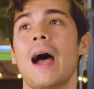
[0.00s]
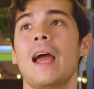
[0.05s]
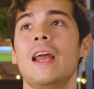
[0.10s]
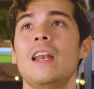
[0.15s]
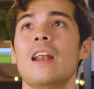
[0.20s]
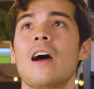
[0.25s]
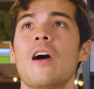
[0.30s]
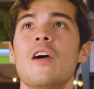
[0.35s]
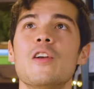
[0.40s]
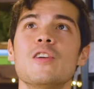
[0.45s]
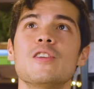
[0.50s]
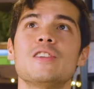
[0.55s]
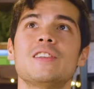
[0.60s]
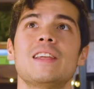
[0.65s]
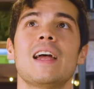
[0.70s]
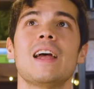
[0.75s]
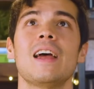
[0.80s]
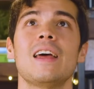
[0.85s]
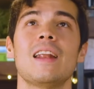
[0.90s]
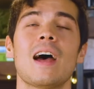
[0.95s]
I
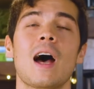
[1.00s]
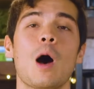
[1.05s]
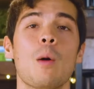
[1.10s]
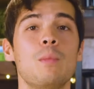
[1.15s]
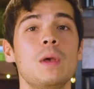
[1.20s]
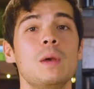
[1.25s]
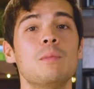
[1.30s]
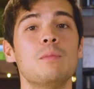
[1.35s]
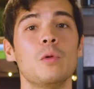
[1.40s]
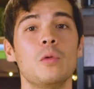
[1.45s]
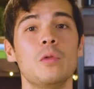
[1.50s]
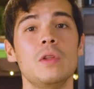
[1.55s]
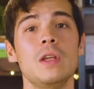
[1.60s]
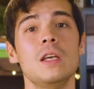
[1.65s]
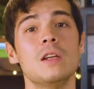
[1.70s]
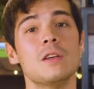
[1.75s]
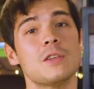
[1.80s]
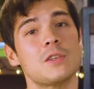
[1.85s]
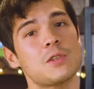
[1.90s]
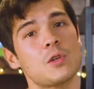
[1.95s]
understand how people
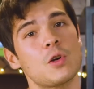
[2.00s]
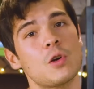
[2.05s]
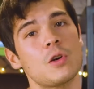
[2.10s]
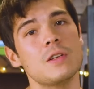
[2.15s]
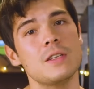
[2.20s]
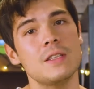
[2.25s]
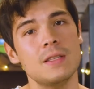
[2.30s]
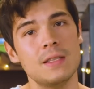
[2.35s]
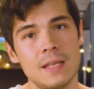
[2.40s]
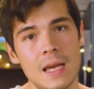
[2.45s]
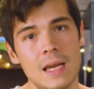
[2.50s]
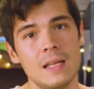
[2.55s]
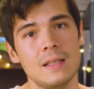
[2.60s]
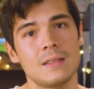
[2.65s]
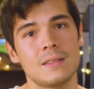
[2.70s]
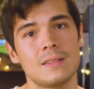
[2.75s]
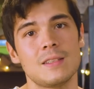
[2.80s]
need a certain date